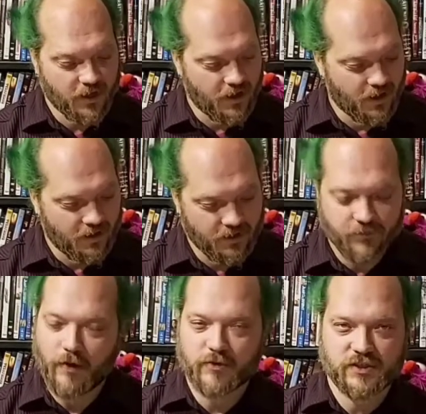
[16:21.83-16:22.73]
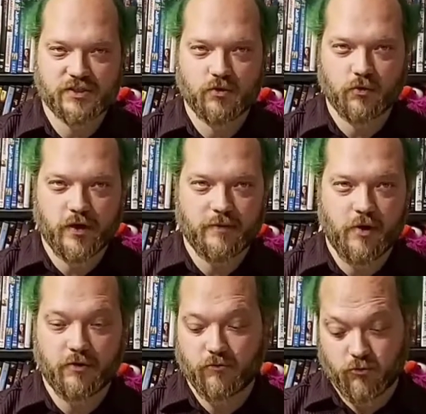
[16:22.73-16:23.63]
If I wasn't so worried
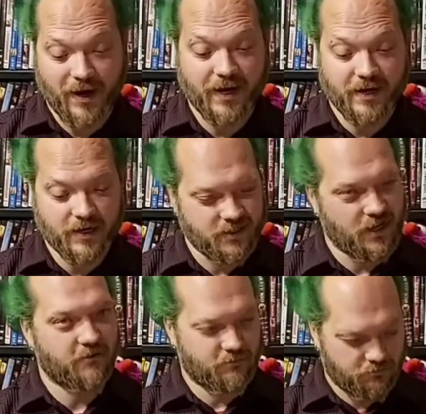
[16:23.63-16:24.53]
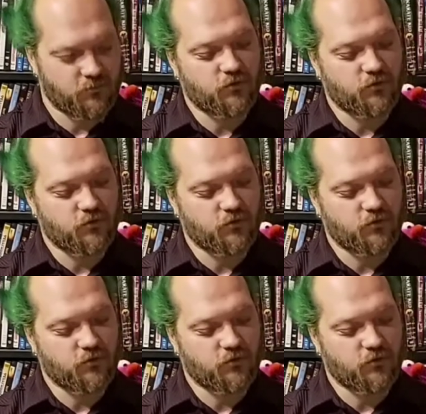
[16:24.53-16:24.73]
about wrecking it, because I've